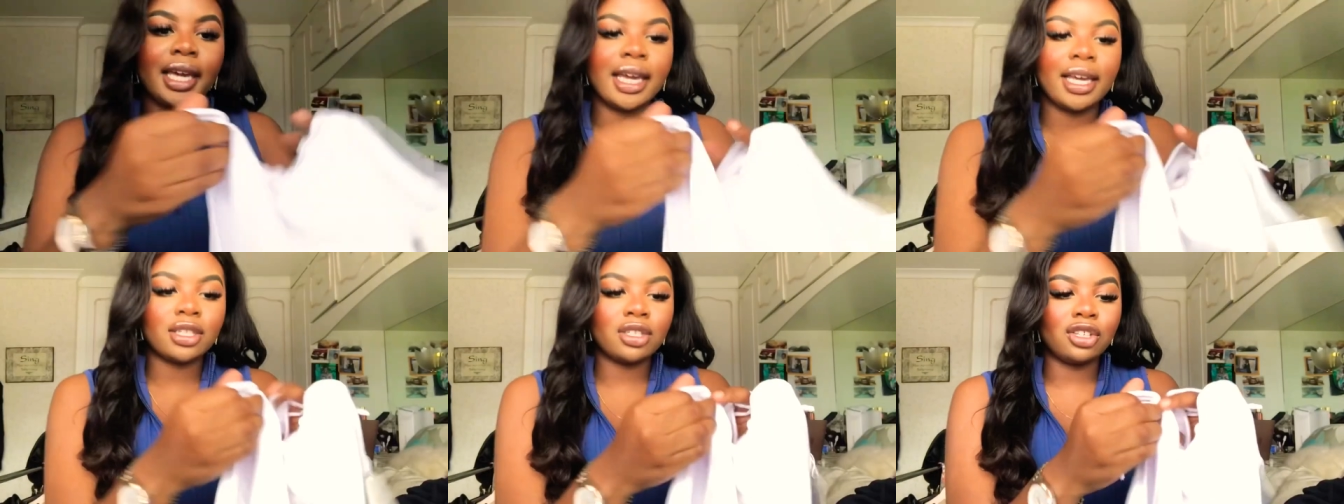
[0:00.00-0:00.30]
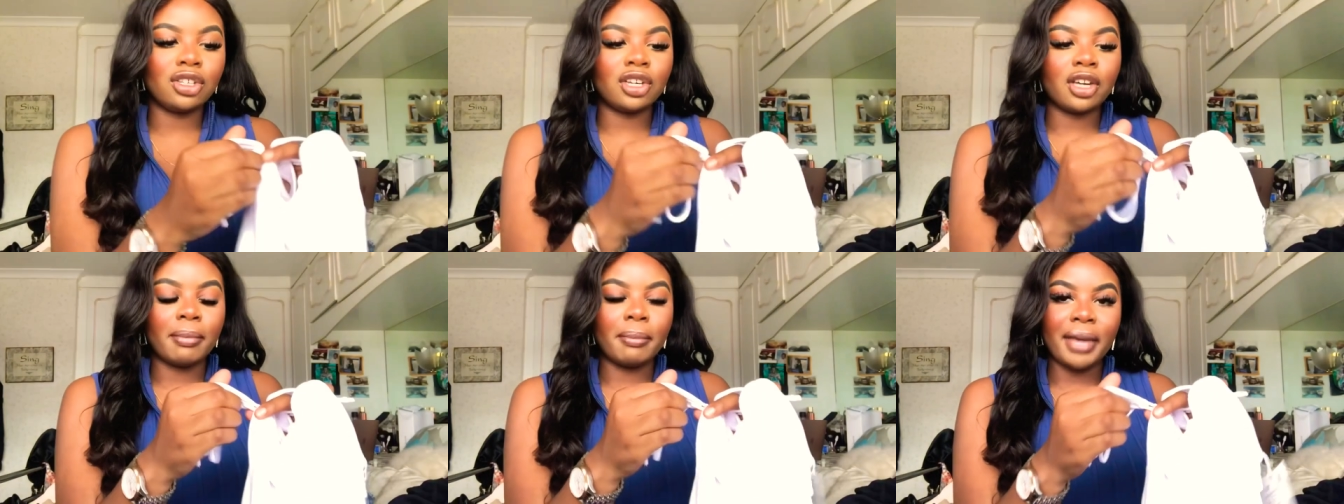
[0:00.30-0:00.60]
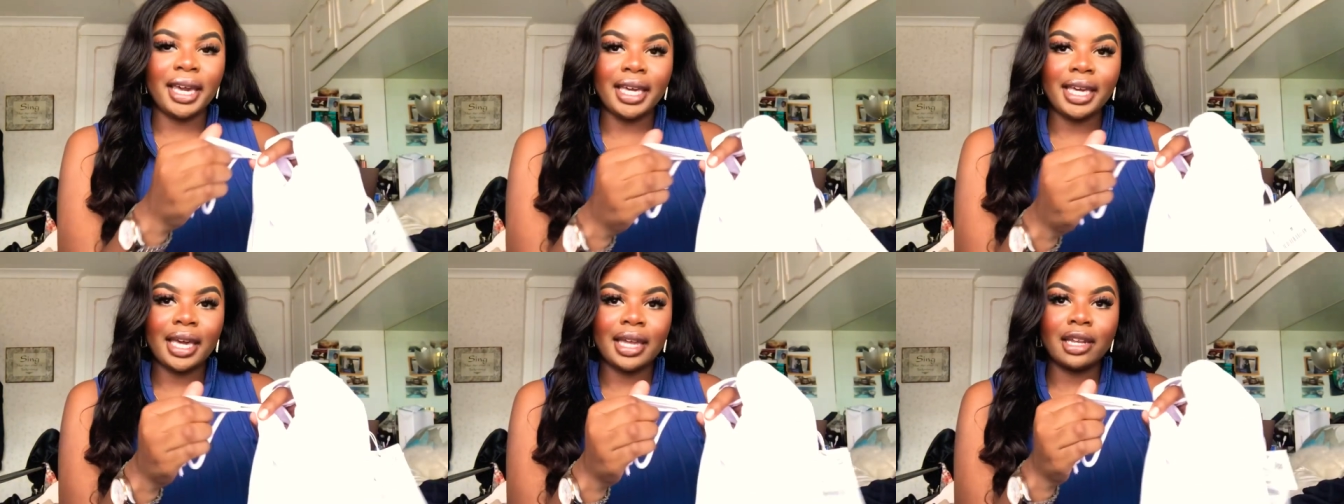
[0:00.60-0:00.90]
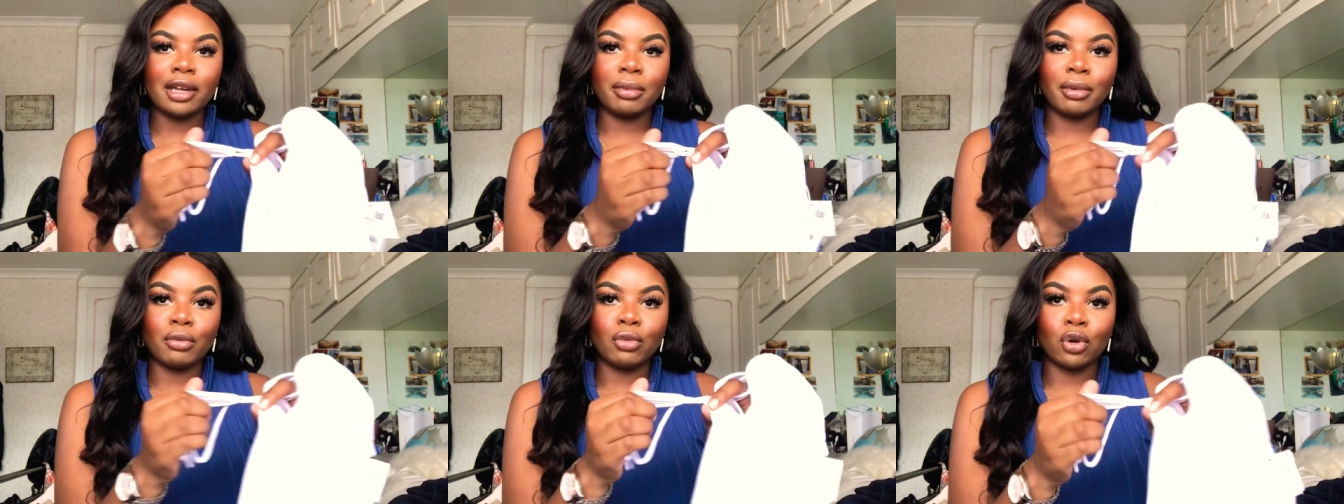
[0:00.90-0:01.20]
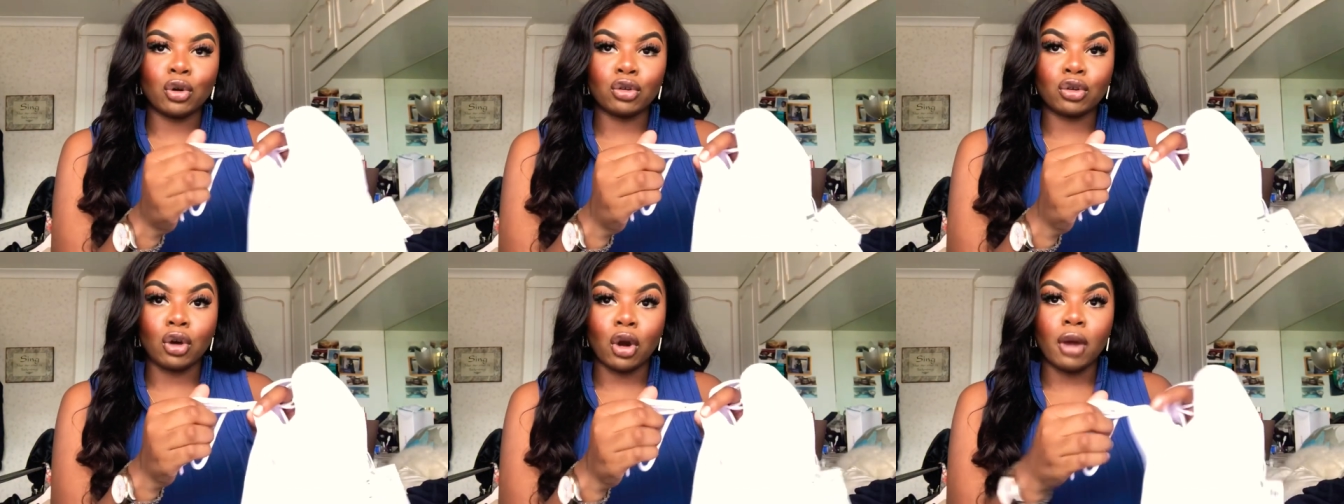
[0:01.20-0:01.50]
So you can make it a little bit more
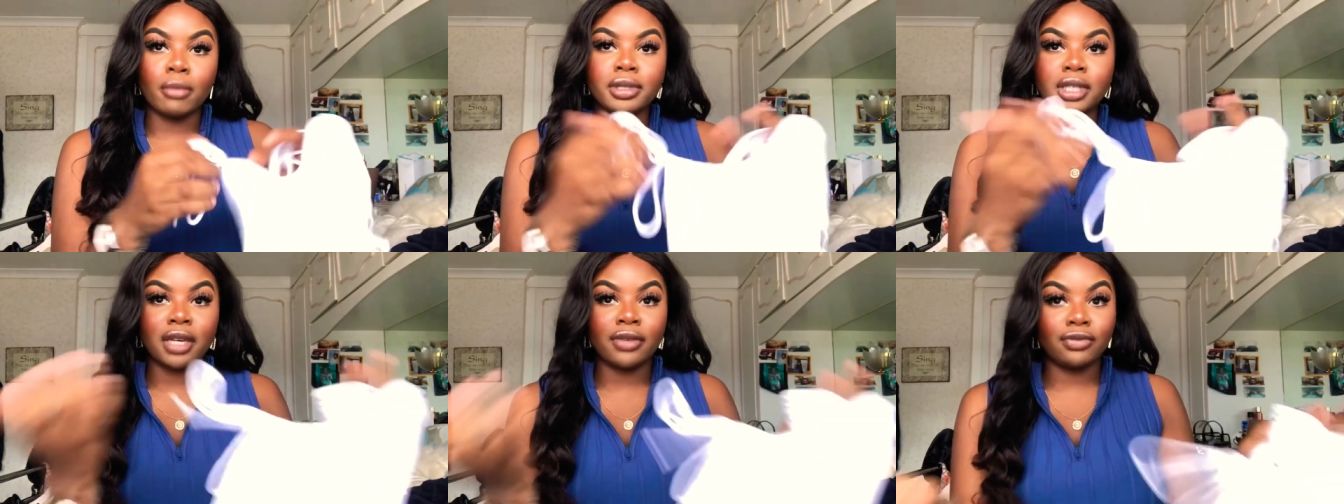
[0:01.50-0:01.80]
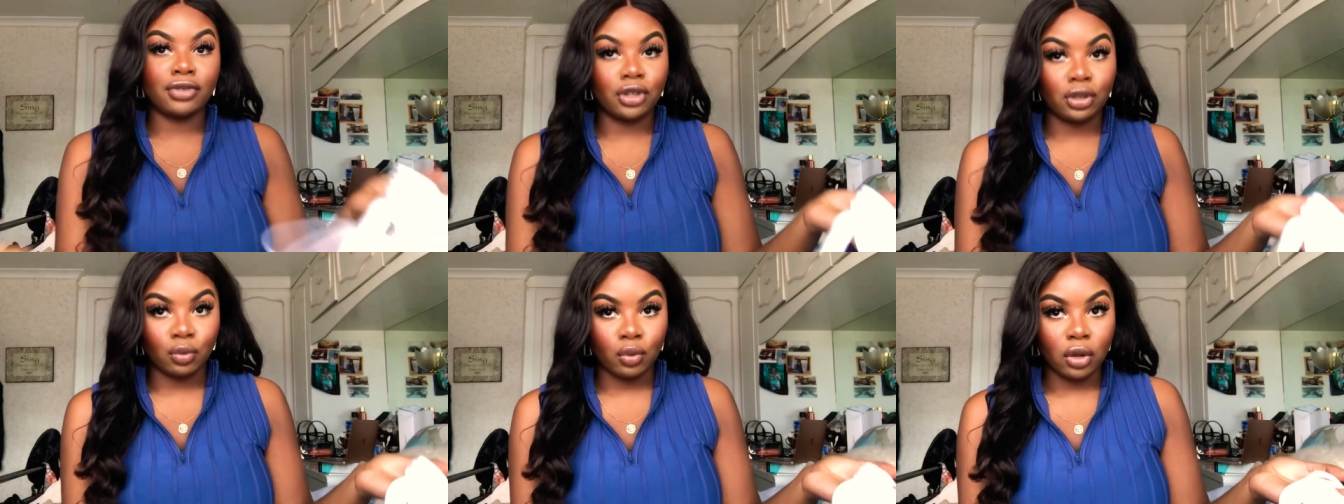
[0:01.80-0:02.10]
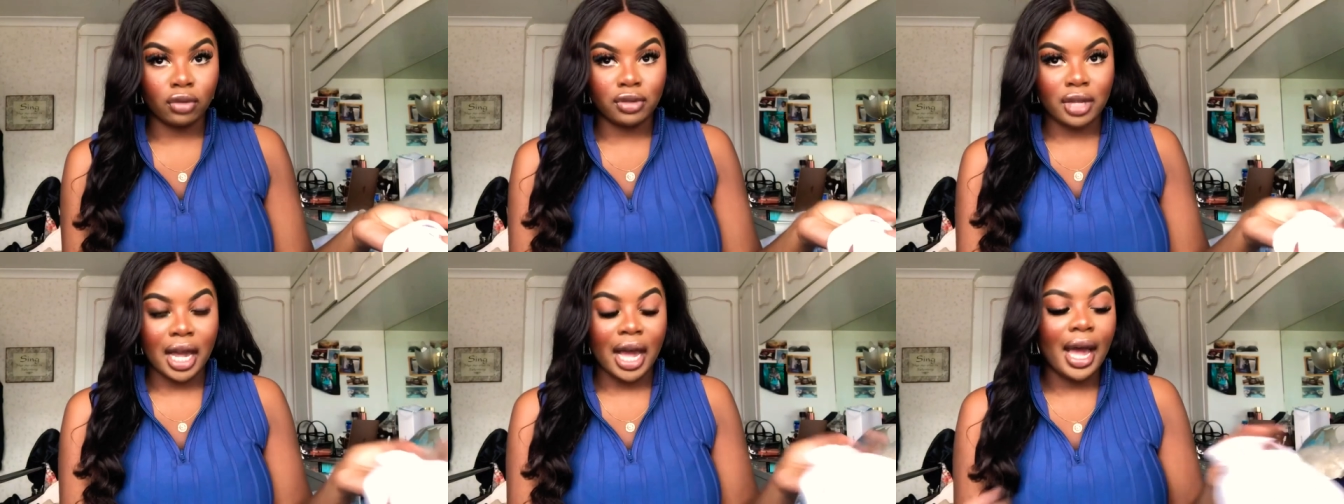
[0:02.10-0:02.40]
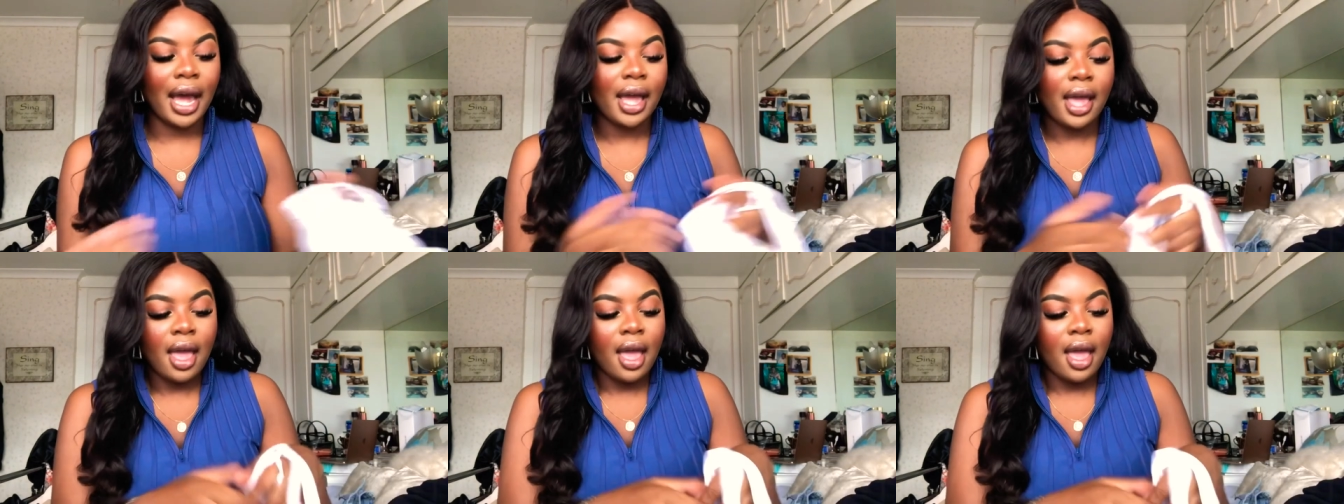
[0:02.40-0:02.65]
cropped if you want that.